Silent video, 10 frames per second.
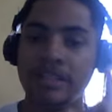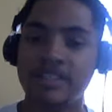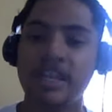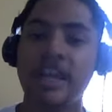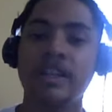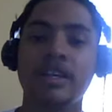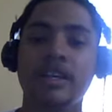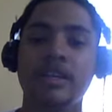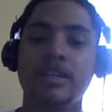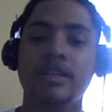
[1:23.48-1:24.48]
Sadly,
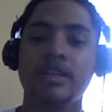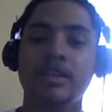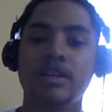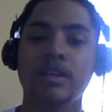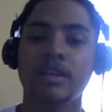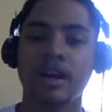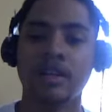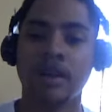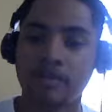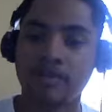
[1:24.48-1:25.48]

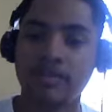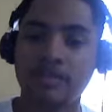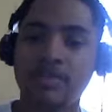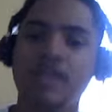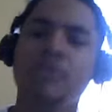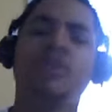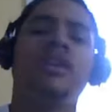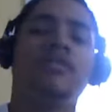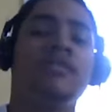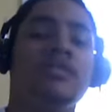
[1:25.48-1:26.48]
not only a lot of
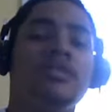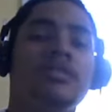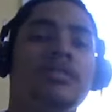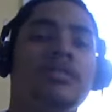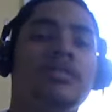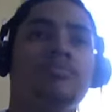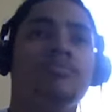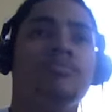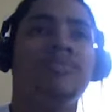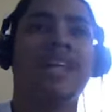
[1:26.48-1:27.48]

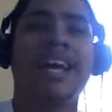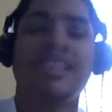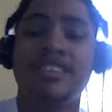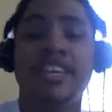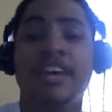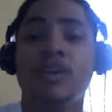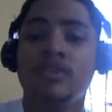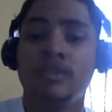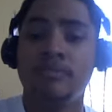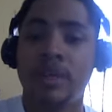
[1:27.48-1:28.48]
blacks in ghettos in
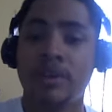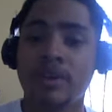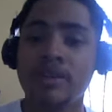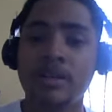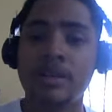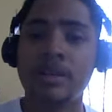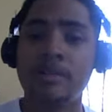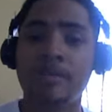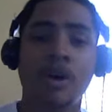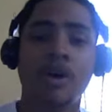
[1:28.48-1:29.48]
America, but
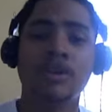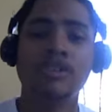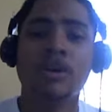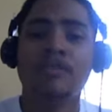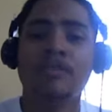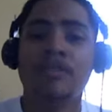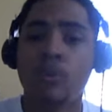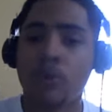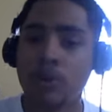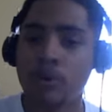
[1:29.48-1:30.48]
it's all over the
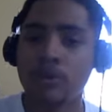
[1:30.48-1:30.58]
world.